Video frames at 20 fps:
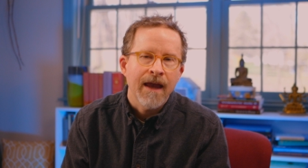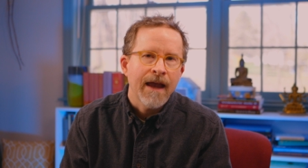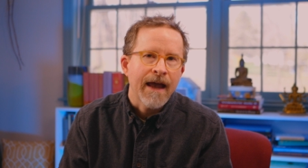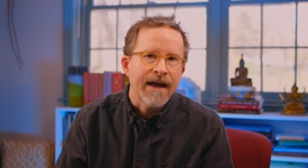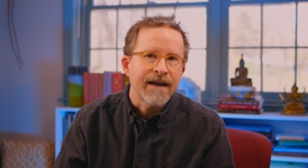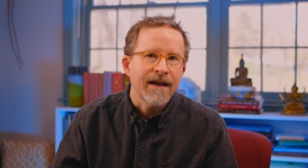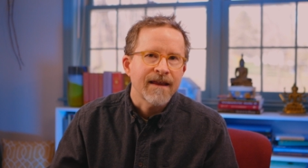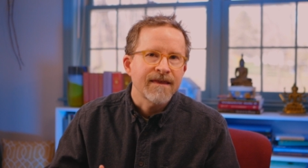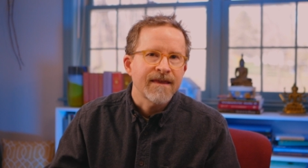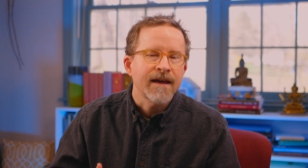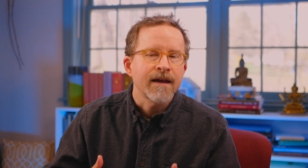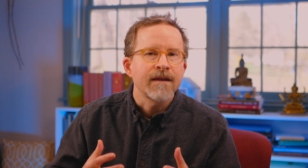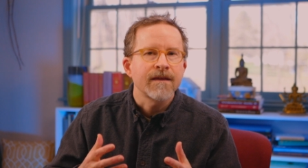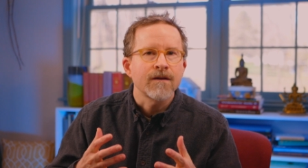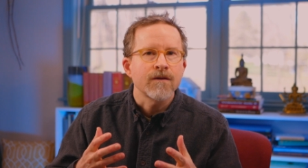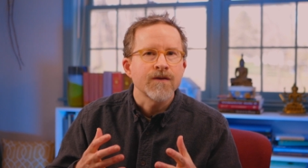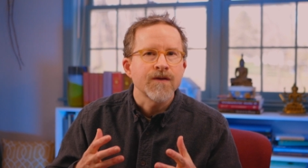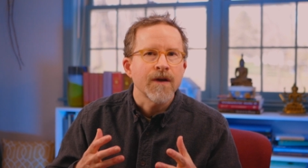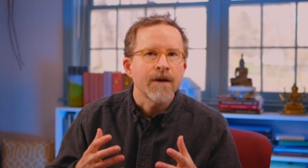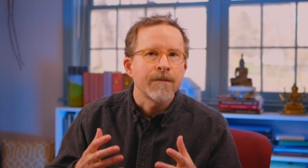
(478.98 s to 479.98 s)
And I think
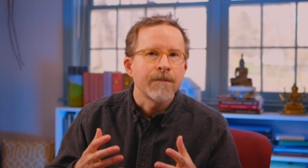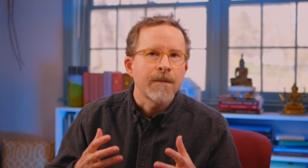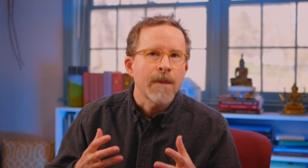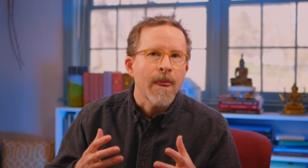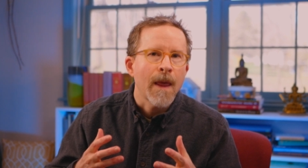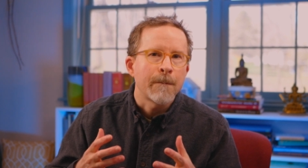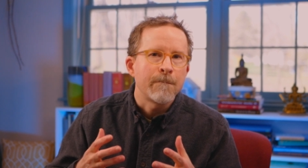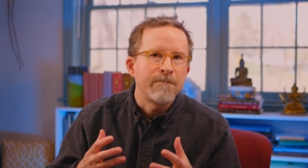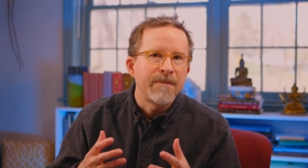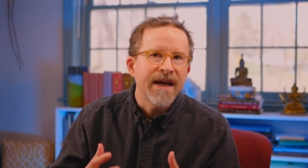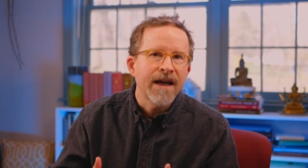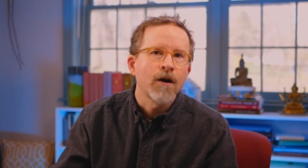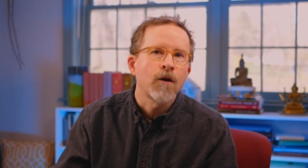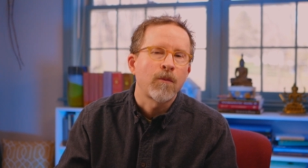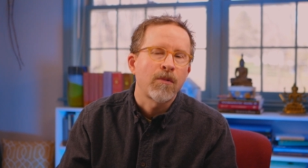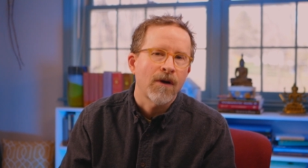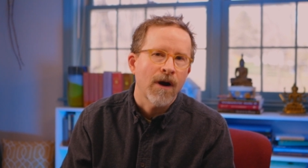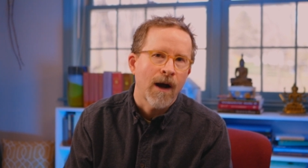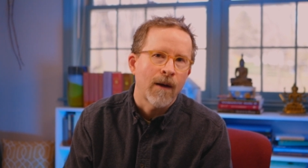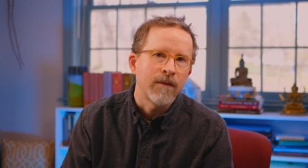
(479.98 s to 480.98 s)
there is a, a bigger
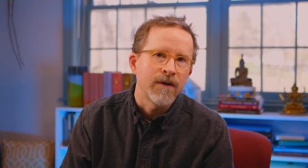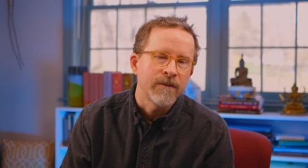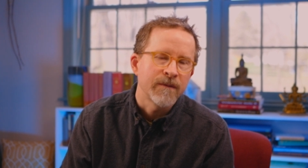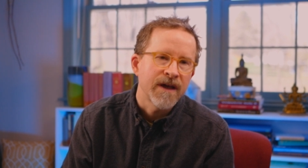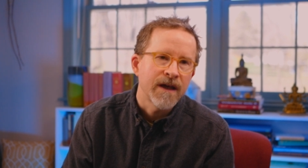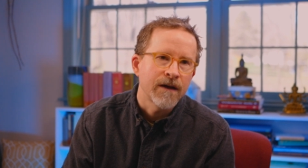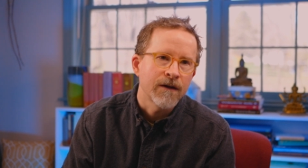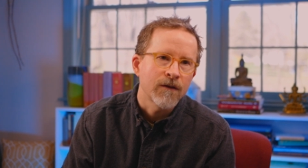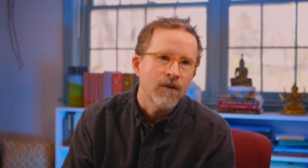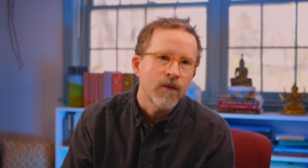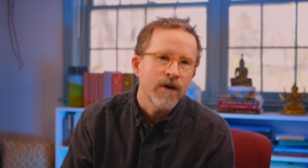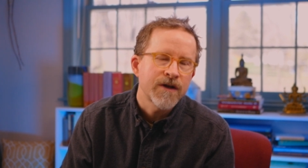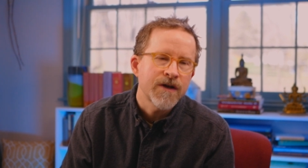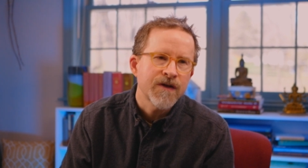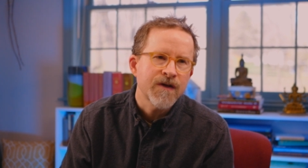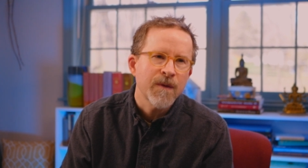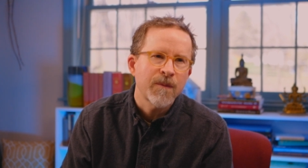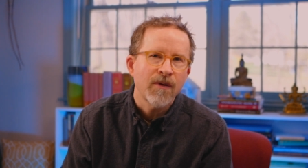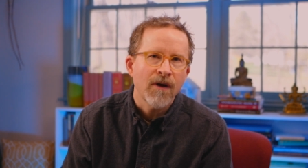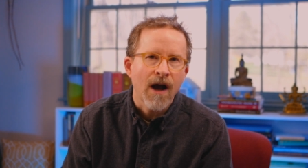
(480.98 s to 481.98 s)
problem here, which
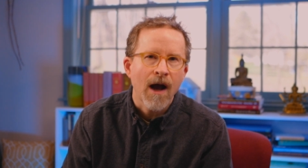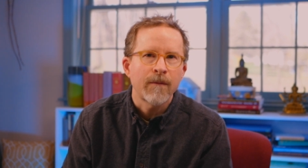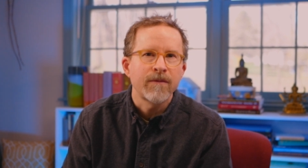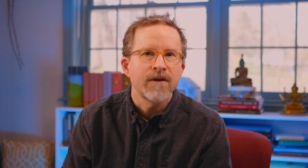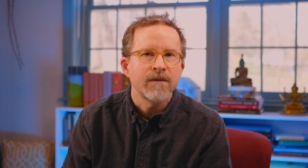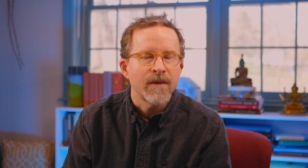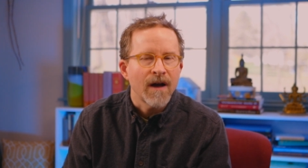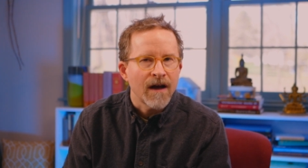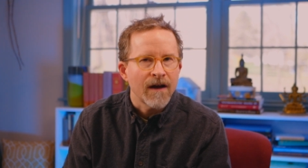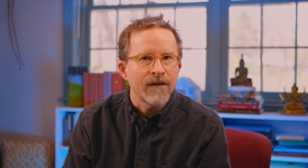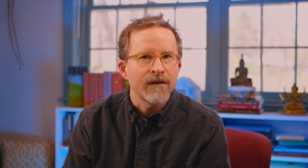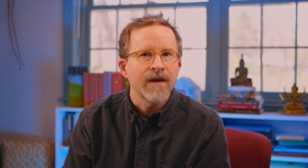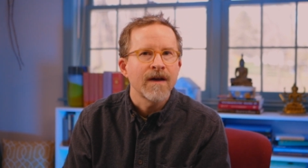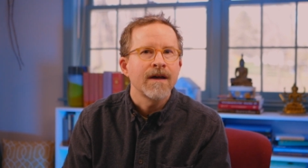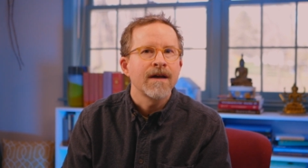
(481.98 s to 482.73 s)
is the problem of